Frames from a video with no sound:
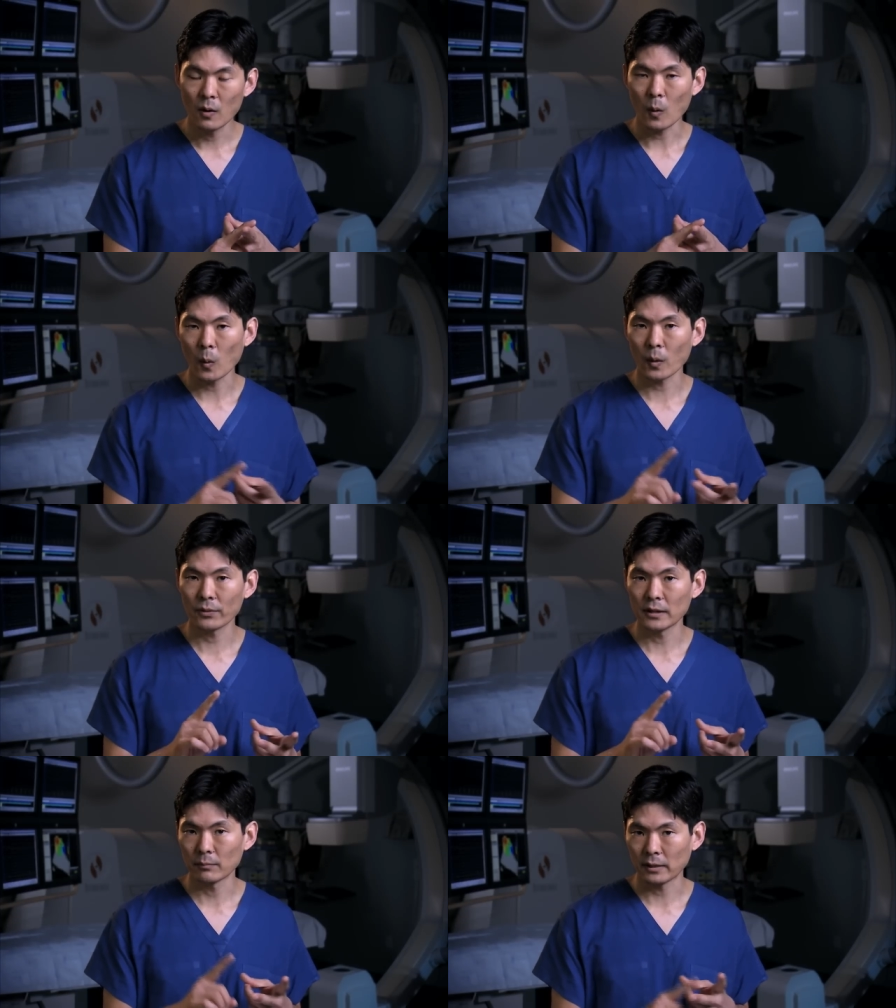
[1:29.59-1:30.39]
or
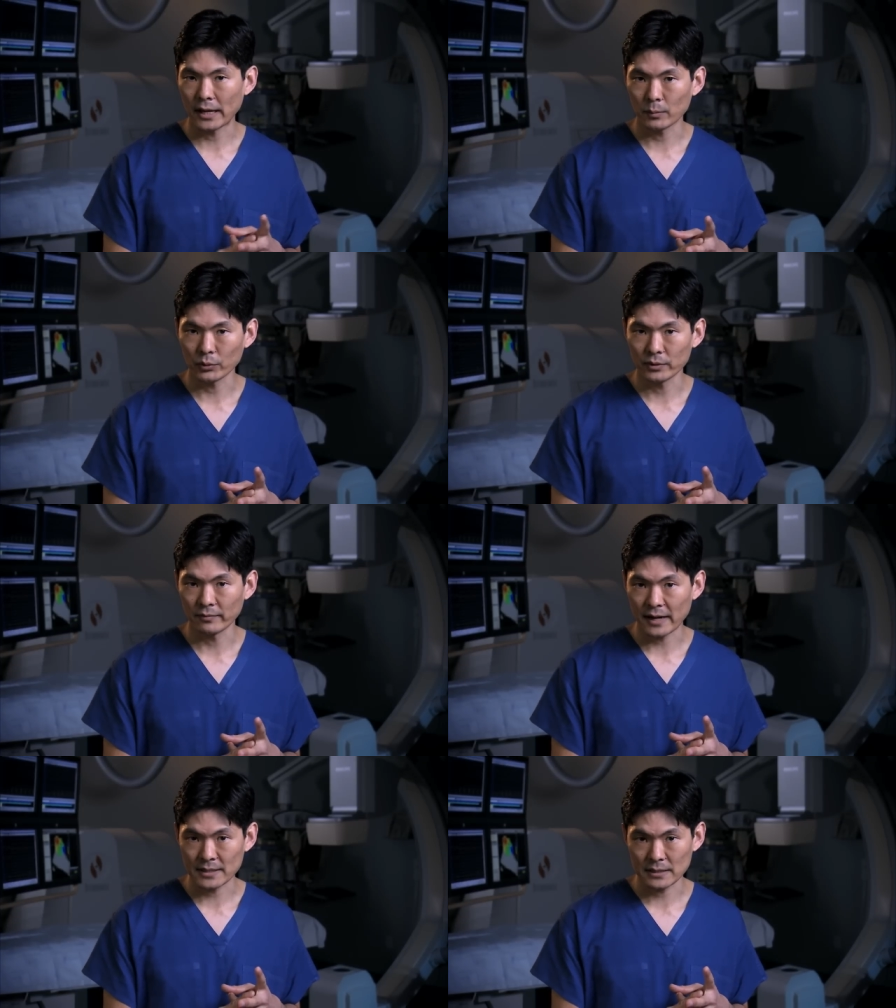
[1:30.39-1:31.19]
the implantable
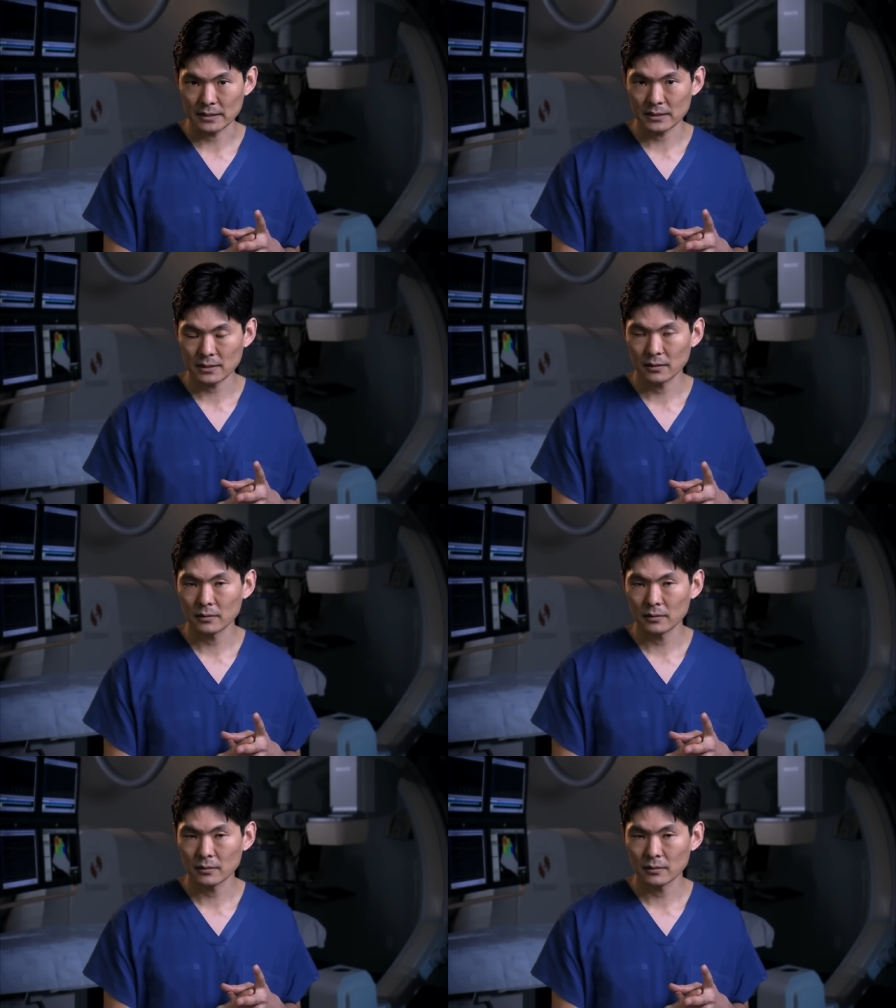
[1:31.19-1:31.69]
devices.